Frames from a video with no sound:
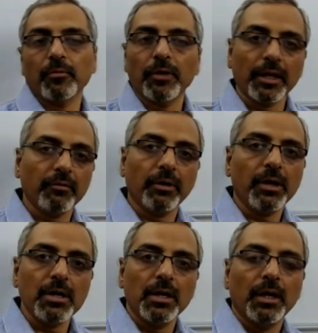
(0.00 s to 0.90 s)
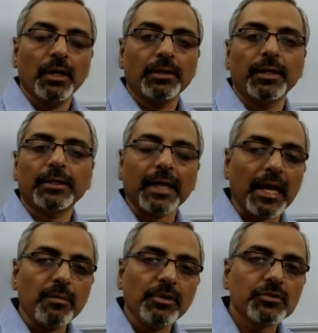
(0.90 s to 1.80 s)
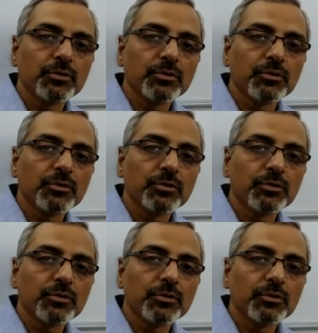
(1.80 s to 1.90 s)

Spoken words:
Whenever the time is